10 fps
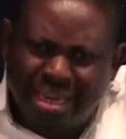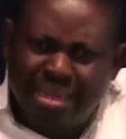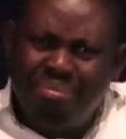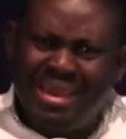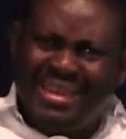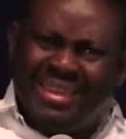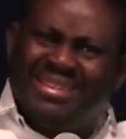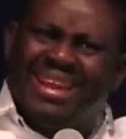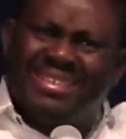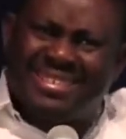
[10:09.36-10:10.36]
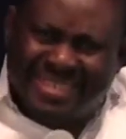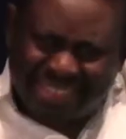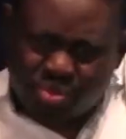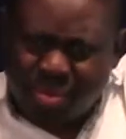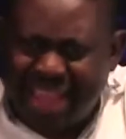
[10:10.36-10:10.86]
remain in that
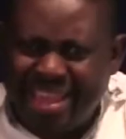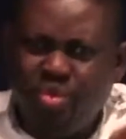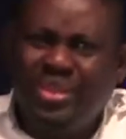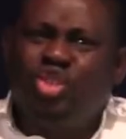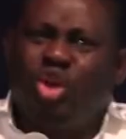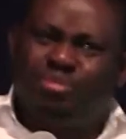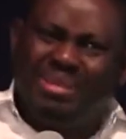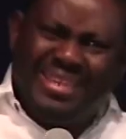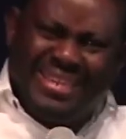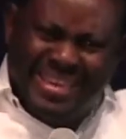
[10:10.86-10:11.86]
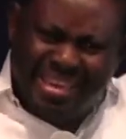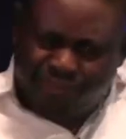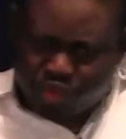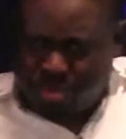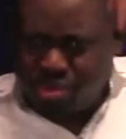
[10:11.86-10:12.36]
state where he will just be gaining
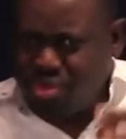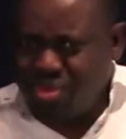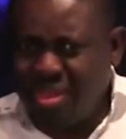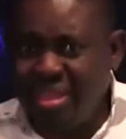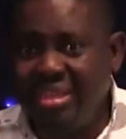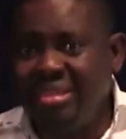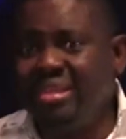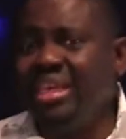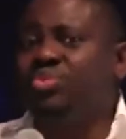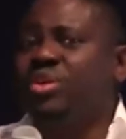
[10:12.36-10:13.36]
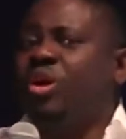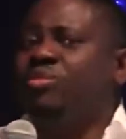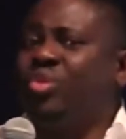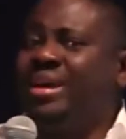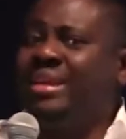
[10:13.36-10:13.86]
from you, it will come
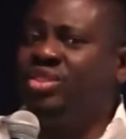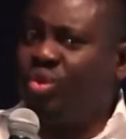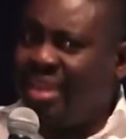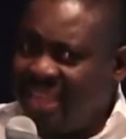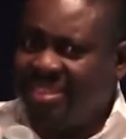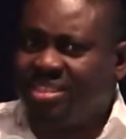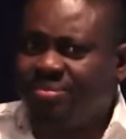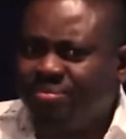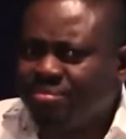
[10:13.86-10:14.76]
to an end tonight.